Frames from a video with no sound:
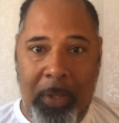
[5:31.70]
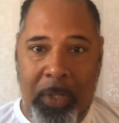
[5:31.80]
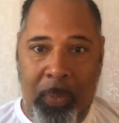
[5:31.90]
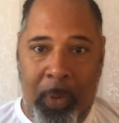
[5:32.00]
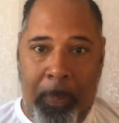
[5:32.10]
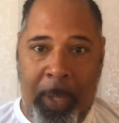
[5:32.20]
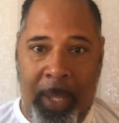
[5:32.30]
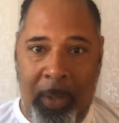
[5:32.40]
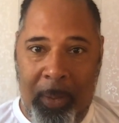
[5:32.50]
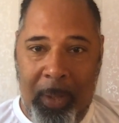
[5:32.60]
to
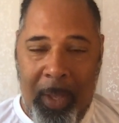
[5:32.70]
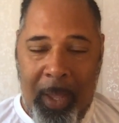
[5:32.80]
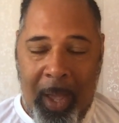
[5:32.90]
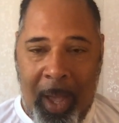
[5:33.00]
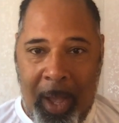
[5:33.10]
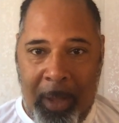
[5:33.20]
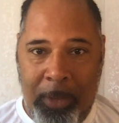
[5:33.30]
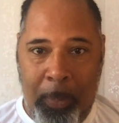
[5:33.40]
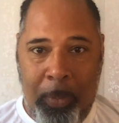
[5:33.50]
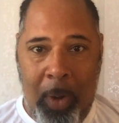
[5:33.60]
repeal
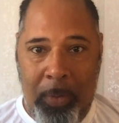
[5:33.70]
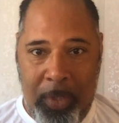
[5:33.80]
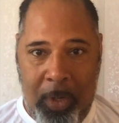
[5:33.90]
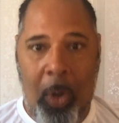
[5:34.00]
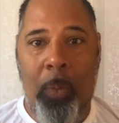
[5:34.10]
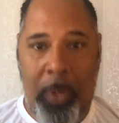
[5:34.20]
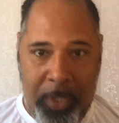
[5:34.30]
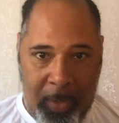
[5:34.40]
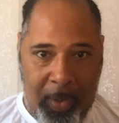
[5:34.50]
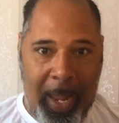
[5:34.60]
the protocol,
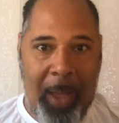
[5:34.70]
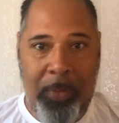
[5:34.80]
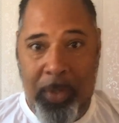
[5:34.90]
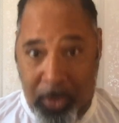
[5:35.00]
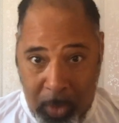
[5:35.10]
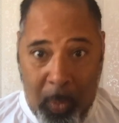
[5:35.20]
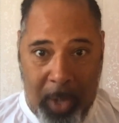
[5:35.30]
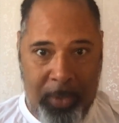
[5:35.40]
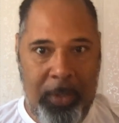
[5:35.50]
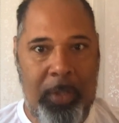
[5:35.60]
which they're allowed to do
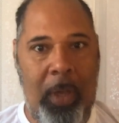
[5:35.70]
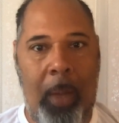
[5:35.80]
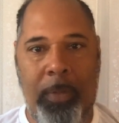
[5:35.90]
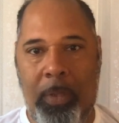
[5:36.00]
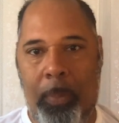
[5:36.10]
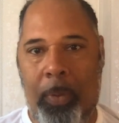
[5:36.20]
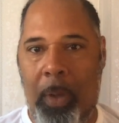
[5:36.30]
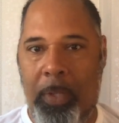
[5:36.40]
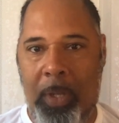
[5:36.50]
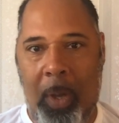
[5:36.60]
under the terms of the
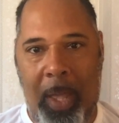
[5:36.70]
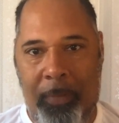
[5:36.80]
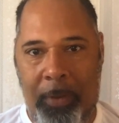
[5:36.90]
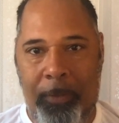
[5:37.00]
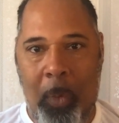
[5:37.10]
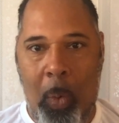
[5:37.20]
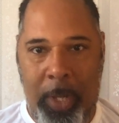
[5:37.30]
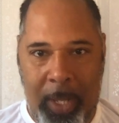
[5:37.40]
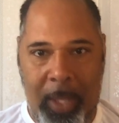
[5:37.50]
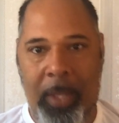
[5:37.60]
protocol every 4
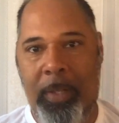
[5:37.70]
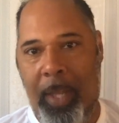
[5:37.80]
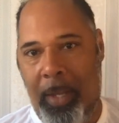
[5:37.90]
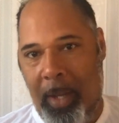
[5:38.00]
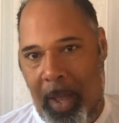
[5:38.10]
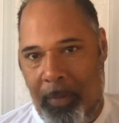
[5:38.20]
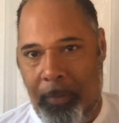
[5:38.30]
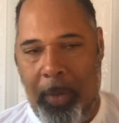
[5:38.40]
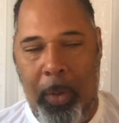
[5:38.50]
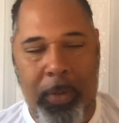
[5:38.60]
years. They can have a
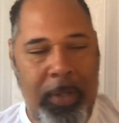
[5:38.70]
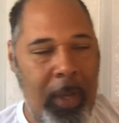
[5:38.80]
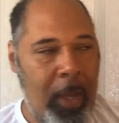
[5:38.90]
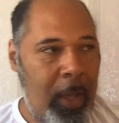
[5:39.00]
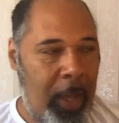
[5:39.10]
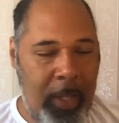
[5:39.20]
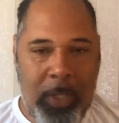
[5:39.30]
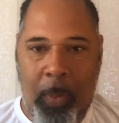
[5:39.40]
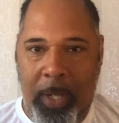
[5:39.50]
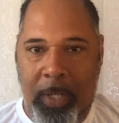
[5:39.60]
vote in
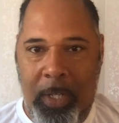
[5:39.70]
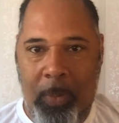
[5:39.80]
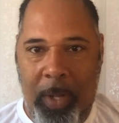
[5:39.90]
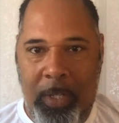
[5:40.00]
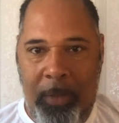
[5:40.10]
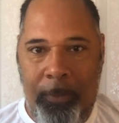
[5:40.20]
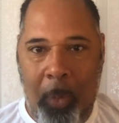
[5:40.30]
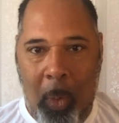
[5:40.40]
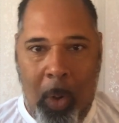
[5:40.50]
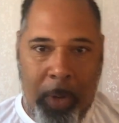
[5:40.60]

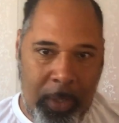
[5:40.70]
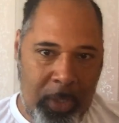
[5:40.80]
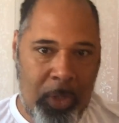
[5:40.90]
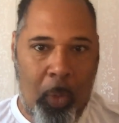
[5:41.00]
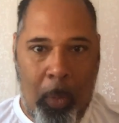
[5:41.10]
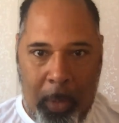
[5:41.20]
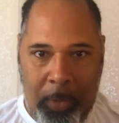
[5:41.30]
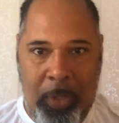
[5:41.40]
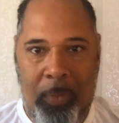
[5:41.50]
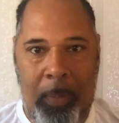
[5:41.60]
2024 in
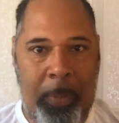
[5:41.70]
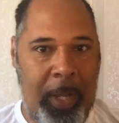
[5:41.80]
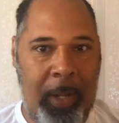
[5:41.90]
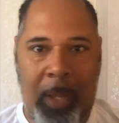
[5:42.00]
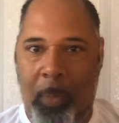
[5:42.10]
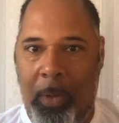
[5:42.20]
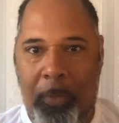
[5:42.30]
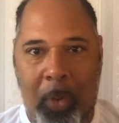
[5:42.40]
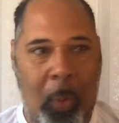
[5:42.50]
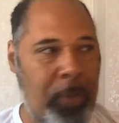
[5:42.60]
Stormont to repeal it. Well,
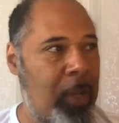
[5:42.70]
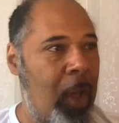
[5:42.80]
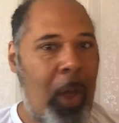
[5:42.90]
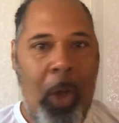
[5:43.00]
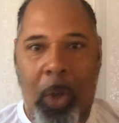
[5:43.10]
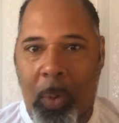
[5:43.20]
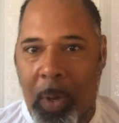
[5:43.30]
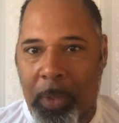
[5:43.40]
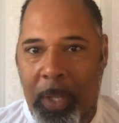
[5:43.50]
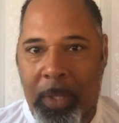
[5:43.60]
of course, who
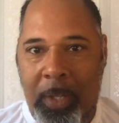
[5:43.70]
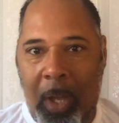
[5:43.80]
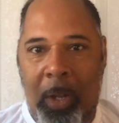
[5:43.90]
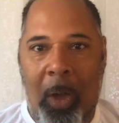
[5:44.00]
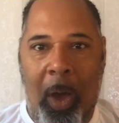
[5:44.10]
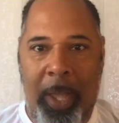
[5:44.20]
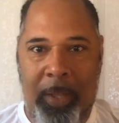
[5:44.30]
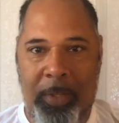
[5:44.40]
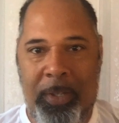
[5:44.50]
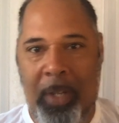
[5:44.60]
are these
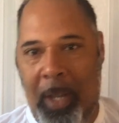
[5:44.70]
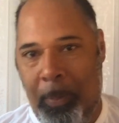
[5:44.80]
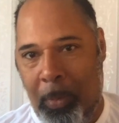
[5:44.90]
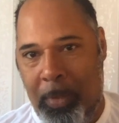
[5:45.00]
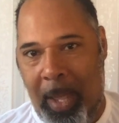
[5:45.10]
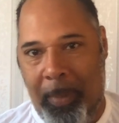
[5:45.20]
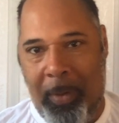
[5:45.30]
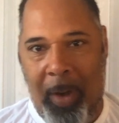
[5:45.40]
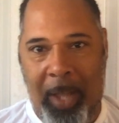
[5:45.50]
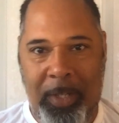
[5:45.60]
Alliance, the Liberal
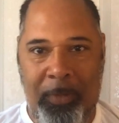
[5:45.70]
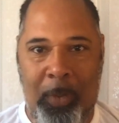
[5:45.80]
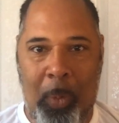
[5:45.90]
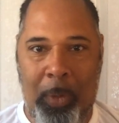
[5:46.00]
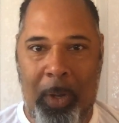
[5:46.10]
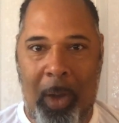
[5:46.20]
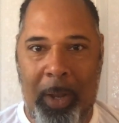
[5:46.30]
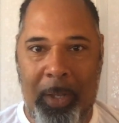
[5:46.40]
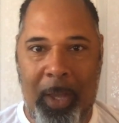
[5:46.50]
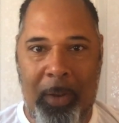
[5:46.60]
Democrats of Northern Ireland,
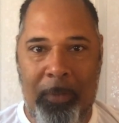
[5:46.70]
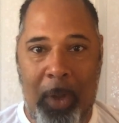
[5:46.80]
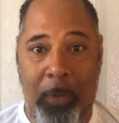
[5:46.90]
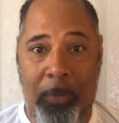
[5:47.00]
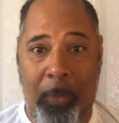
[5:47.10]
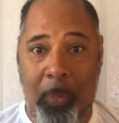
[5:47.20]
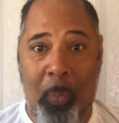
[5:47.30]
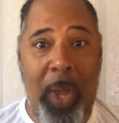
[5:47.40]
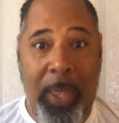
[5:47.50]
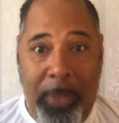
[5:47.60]
going to vote for,
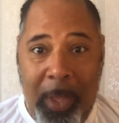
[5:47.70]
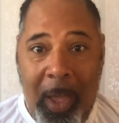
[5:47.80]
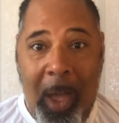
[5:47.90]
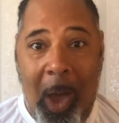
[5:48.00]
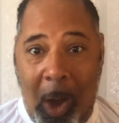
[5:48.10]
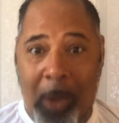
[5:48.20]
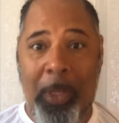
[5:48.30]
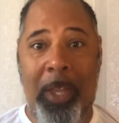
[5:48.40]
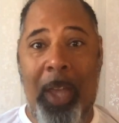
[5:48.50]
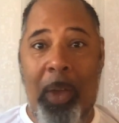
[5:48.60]
with? Are
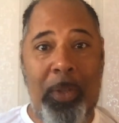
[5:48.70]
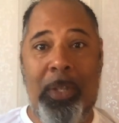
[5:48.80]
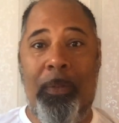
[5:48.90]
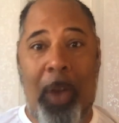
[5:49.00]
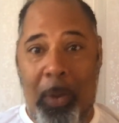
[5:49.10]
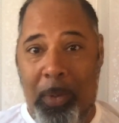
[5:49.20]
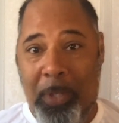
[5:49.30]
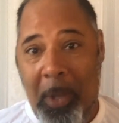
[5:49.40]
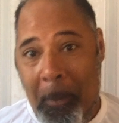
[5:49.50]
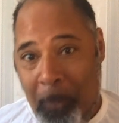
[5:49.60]
they going to vote
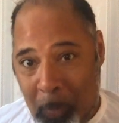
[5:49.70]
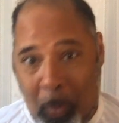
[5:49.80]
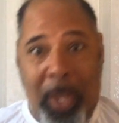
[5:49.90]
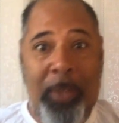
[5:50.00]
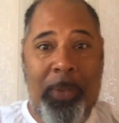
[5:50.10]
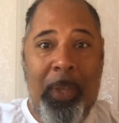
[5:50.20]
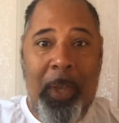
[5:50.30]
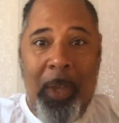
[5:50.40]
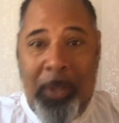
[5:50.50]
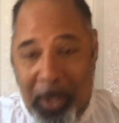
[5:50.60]
with
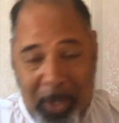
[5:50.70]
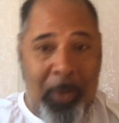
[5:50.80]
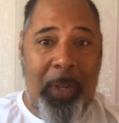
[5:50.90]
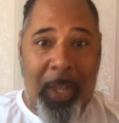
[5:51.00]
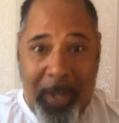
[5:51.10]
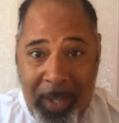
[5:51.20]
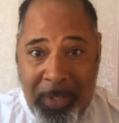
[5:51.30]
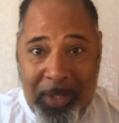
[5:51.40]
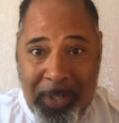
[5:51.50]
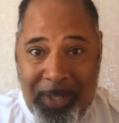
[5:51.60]
the
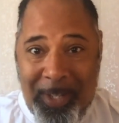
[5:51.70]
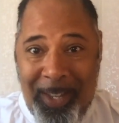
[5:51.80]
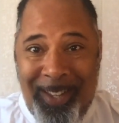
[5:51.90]
Unionists